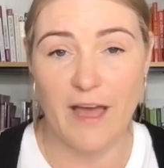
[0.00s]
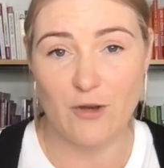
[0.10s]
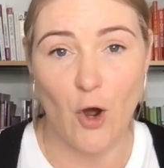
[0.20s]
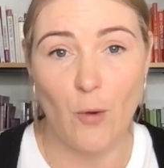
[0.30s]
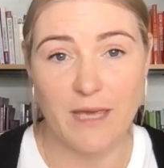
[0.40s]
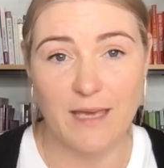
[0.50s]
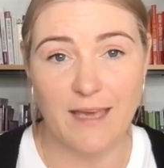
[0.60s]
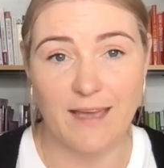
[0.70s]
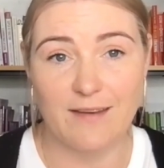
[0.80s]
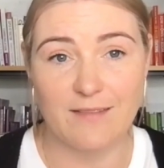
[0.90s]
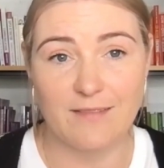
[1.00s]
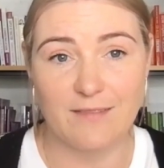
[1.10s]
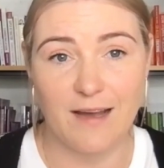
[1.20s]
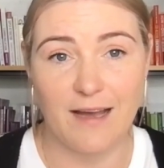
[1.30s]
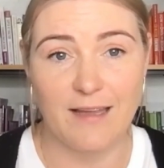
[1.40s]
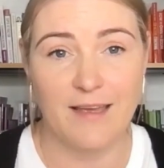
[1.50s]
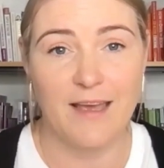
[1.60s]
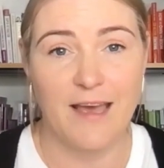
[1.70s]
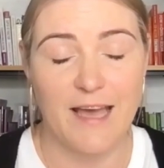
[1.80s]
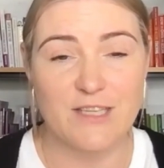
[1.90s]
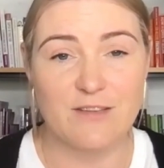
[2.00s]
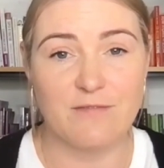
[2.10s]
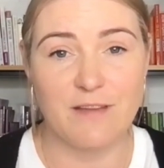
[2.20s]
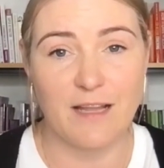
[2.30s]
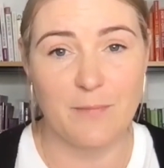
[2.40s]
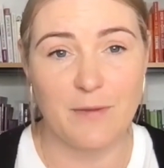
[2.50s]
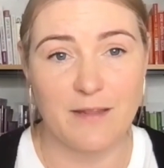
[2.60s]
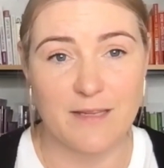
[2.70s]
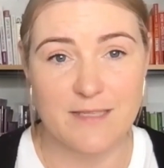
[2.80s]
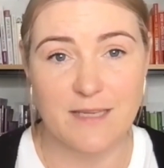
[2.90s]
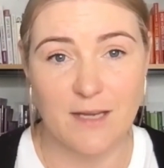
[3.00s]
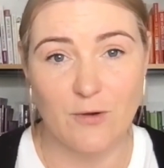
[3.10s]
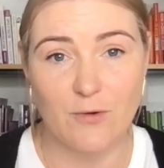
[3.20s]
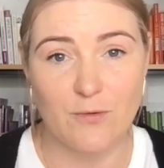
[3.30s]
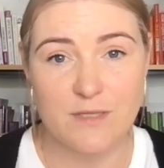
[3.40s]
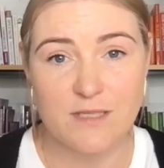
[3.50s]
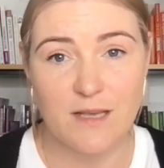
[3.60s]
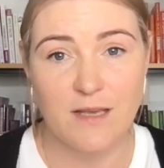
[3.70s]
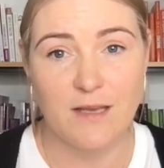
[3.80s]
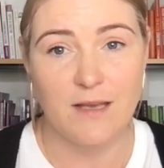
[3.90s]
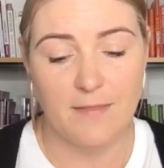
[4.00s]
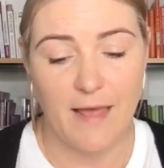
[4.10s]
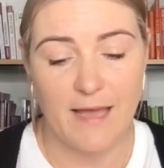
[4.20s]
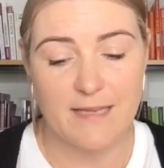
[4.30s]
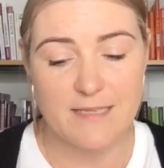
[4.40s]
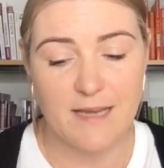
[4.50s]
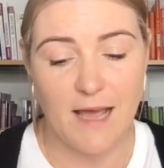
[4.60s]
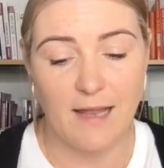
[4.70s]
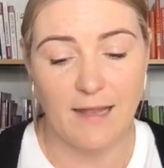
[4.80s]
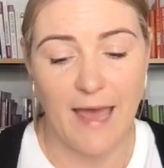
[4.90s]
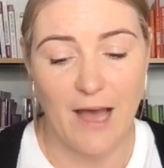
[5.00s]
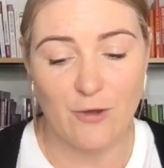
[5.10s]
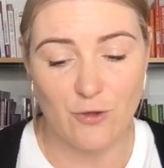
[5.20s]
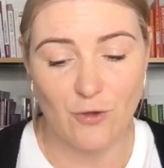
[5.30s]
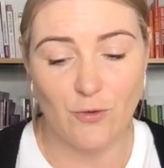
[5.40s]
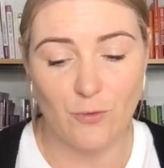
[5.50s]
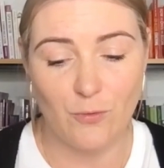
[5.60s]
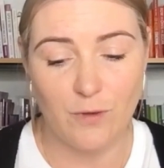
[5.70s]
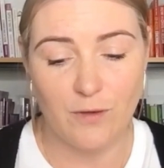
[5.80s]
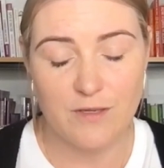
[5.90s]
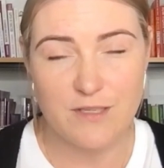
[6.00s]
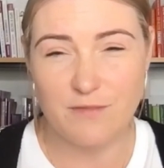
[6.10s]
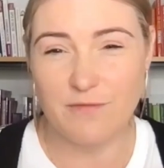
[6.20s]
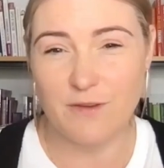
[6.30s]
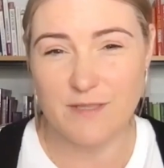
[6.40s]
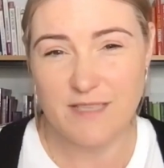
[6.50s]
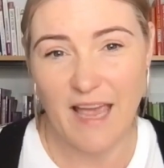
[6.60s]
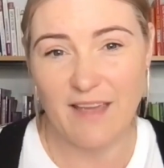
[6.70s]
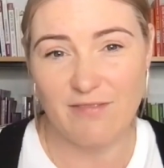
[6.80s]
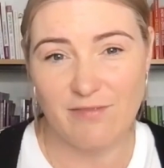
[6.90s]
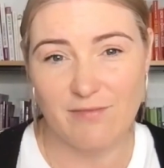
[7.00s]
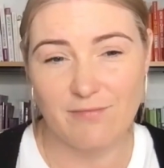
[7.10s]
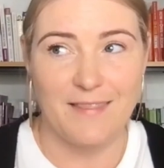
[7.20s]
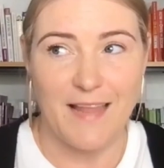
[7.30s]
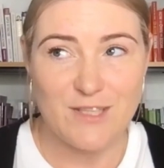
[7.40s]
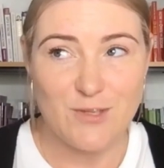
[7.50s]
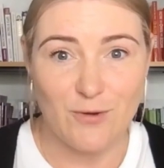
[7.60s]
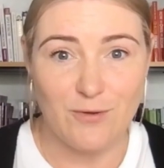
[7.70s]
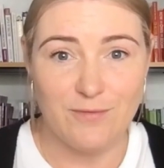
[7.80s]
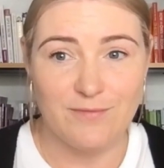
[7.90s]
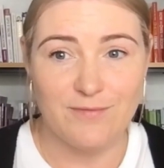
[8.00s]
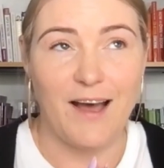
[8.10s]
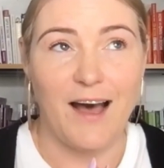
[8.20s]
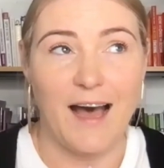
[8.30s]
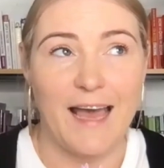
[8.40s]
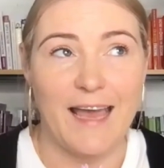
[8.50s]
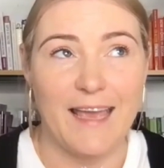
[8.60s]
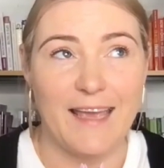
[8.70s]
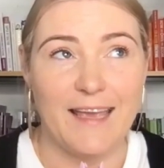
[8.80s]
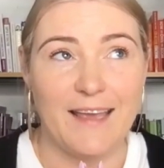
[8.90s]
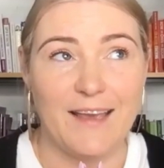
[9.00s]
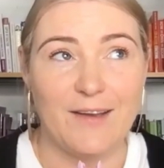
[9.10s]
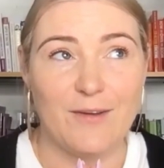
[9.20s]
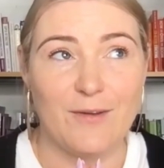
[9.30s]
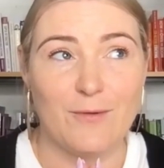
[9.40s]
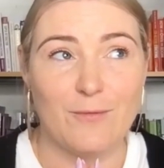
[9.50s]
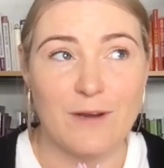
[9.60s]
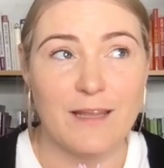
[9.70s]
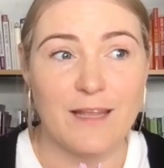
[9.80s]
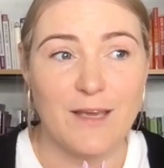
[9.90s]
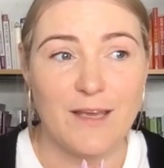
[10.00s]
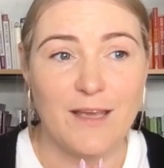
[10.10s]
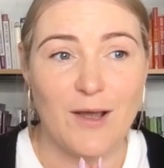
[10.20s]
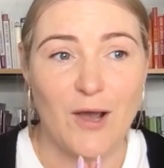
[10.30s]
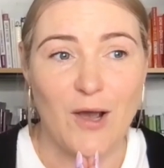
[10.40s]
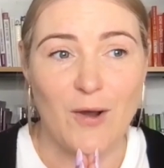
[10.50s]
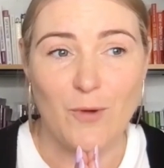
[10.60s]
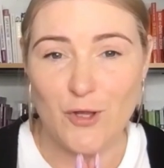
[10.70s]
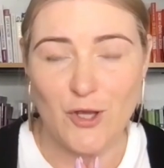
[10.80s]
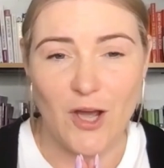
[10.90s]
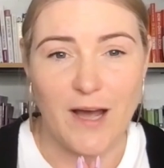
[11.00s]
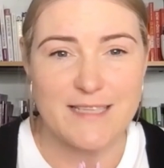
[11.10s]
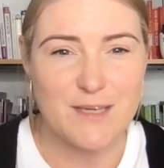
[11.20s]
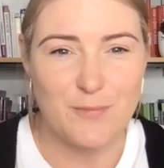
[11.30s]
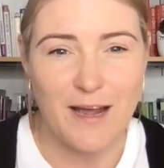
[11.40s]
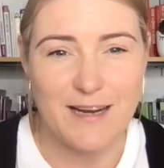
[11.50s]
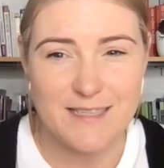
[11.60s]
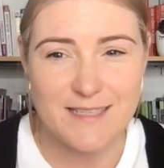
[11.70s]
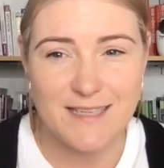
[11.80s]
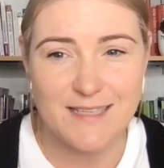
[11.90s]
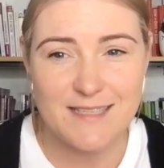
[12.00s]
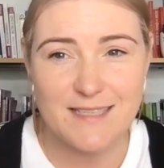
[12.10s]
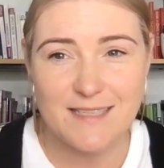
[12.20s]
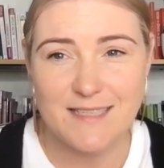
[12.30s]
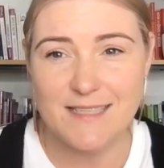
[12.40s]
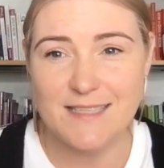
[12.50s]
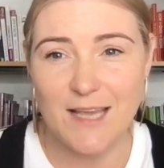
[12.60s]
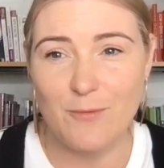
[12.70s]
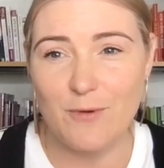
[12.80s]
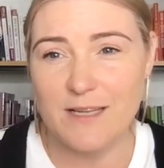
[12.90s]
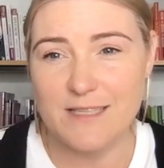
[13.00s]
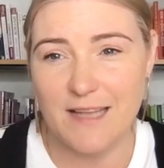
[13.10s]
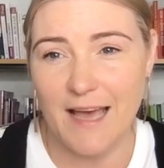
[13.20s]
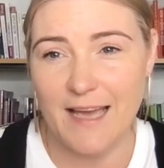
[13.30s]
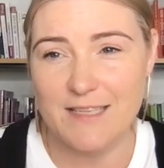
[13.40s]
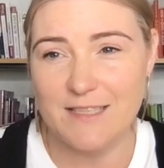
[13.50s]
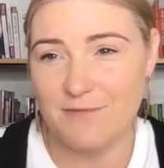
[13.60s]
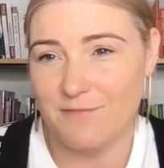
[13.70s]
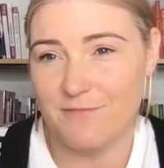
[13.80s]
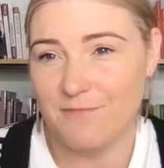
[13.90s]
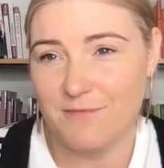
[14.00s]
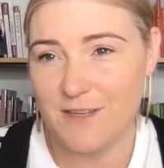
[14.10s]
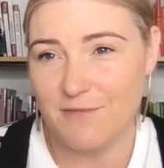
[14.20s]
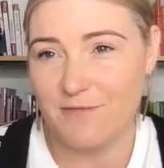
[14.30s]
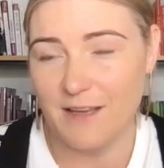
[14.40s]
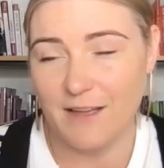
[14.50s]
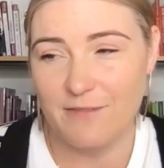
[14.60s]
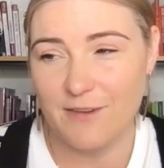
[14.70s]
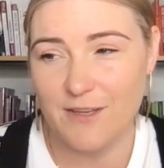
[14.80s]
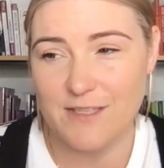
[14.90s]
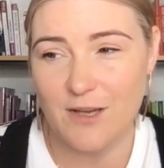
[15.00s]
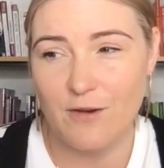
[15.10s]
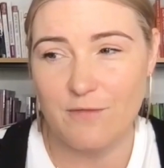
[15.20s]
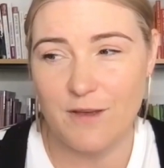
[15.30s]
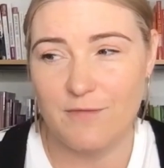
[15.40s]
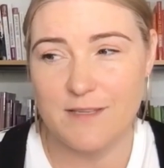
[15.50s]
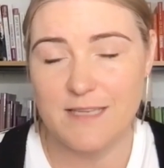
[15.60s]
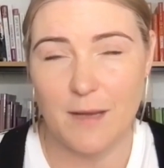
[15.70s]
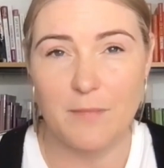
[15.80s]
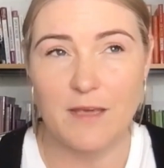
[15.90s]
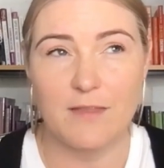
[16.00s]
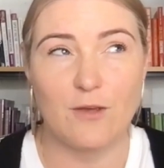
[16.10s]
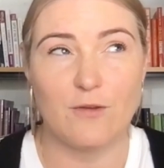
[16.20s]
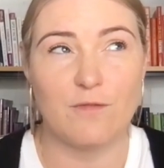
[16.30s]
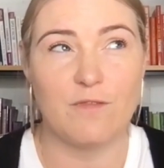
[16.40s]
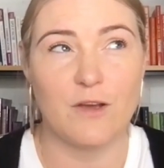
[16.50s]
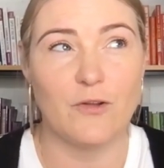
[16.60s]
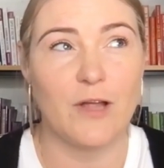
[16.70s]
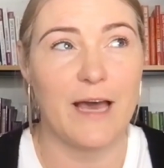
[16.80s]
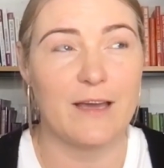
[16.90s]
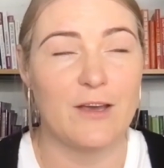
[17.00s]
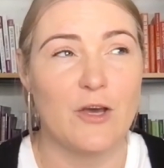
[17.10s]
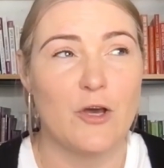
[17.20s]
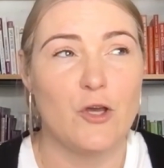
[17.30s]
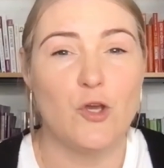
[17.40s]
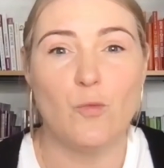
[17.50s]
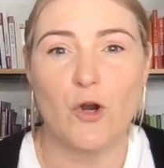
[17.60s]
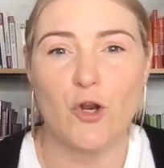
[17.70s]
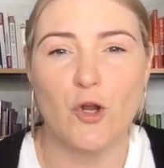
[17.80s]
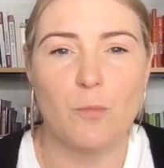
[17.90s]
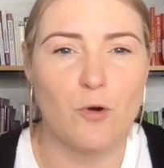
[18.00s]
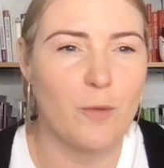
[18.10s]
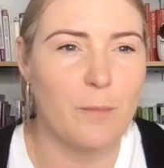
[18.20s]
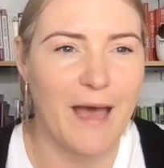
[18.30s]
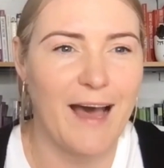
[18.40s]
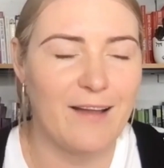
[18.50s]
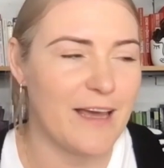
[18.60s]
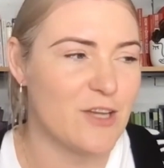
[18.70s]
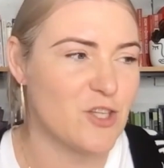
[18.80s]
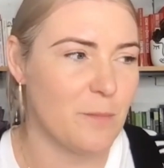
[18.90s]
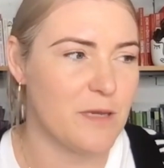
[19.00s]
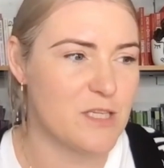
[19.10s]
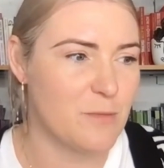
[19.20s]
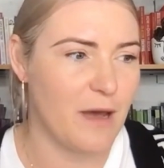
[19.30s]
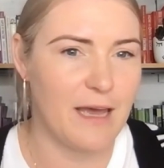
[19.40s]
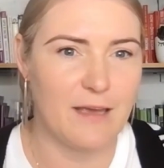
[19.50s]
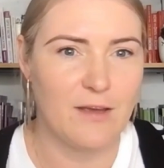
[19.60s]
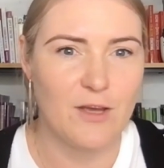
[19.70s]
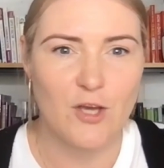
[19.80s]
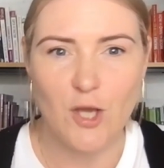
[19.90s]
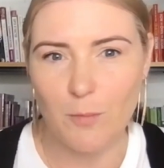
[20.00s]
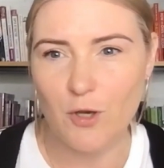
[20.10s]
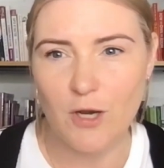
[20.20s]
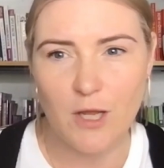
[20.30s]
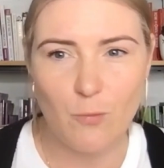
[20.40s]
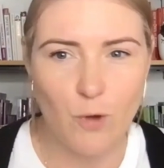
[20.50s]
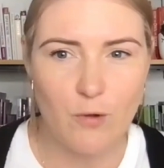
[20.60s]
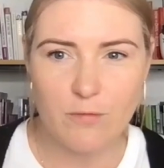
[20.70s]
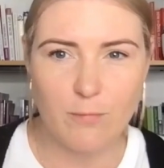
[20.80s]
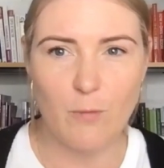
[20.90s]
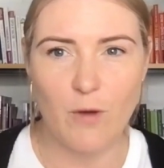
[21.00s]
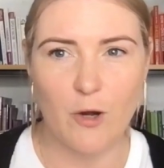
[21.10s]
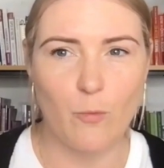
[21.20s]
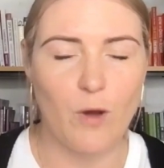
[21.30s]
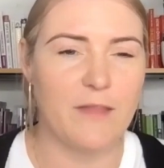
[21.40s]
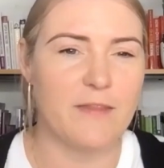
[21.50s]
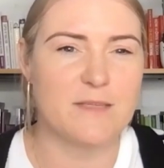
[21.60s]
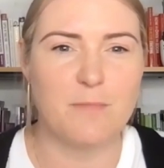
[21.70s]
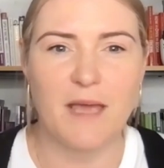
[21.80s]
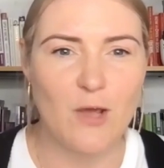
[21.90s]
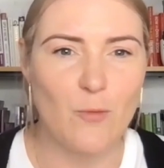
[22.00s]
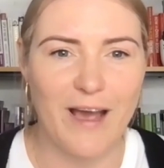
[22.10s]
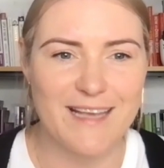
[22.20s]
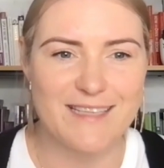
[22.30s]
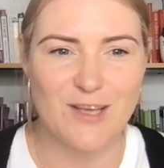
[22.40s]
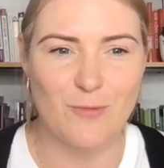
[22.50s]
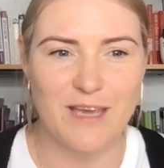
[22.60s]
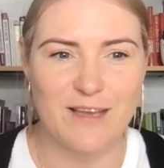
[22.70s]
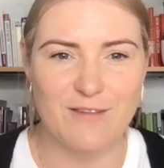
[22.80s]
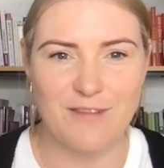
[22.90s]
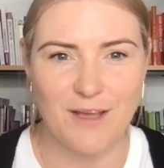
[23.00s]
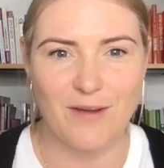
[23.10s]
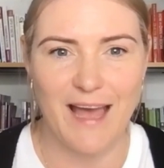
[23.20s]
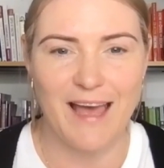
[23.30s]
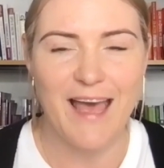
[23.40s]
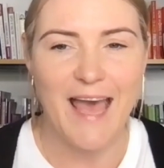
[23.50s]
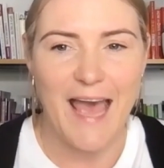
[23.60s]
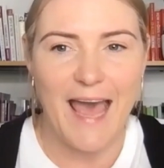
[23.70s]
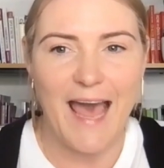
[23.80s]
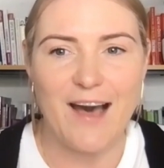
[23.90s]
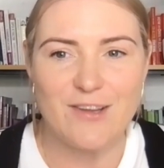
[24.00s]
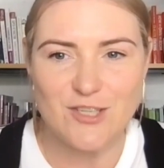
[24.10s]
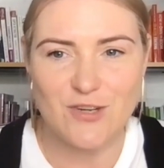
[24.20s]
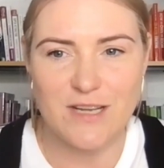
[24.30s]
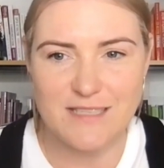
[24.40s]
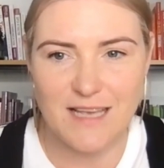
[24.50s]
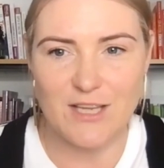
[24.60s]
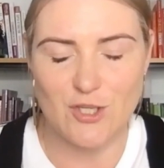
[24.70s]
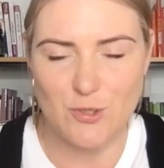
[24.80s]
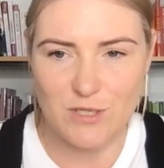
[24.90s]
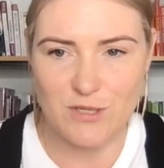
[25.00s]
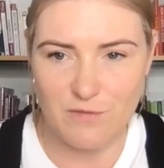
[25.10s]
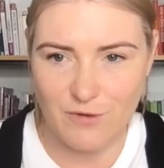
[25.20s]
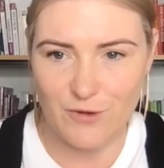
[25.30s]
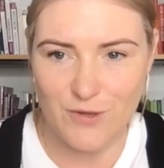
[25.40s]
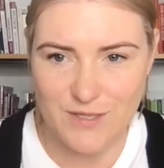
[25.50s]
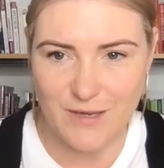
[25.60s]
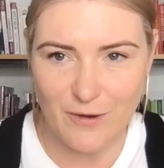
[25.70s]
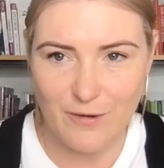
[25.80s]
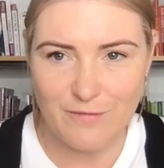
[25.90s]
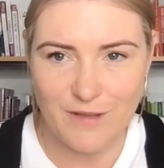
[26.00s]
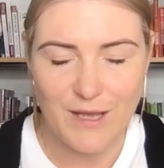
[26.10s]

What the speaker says: knowing again, right? And developing the skills that allow you to feel safe. That's all. I really want you guys to practice this, to see what it's like to feel it for yourself. If it's something that you feel like you want to know more about, like jump into my community, work with me one-on-one. There's many ways that we can figure out how to trust that intuition for yourself.